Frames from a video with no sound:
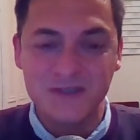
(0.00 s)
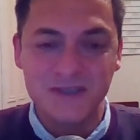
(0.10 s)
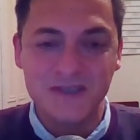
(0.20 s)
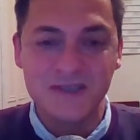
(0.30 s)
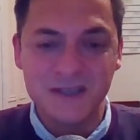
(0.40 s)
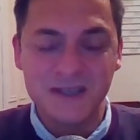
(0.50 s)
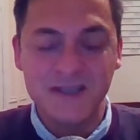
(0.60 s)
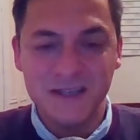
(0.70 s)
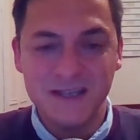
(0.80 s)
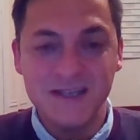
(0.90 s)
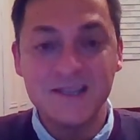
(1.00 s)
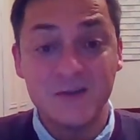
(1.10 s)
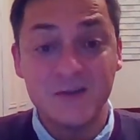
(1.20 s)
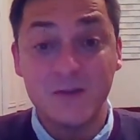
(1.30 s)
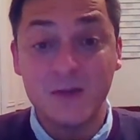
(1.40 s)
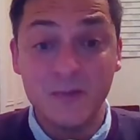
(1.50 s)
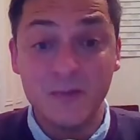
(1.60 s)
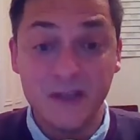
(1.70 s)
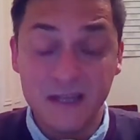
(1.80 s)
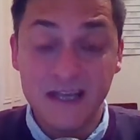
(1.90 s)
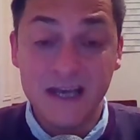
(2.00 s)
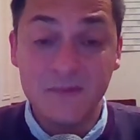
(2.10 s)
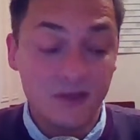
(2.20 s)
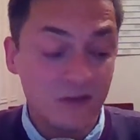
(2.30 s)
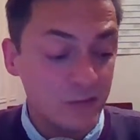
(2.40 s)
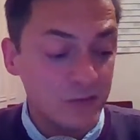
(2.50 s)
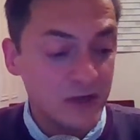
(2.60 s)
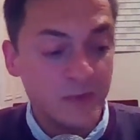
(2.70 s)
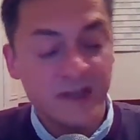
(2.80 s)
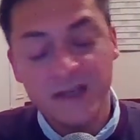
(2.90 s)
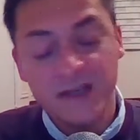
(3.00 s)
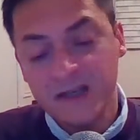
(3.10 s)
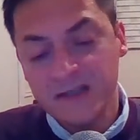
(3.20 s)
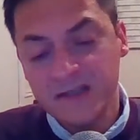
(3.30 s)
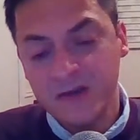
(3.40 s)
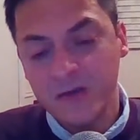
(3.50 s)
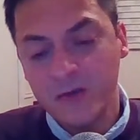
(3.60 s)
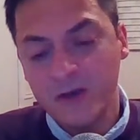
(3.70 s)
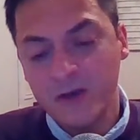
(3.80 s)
It is overwhelming. It can be overwhelming. So